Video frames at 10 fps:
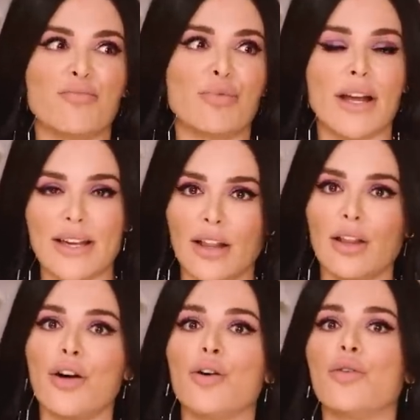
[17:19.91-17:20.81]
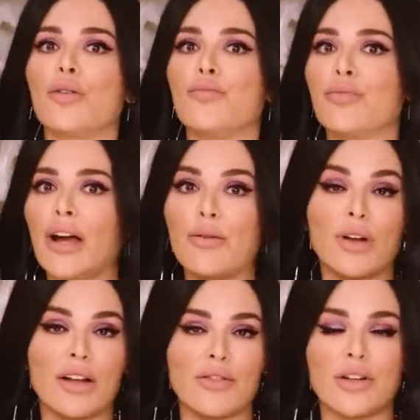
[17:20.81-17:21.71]
bright yellow or bright
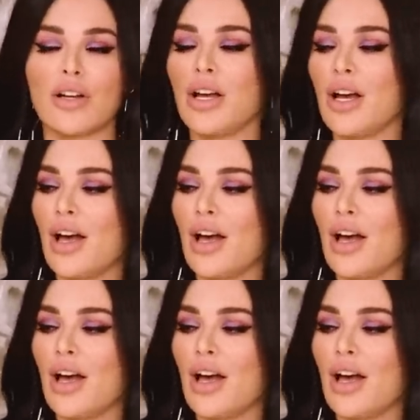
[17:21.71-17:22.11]
whatever.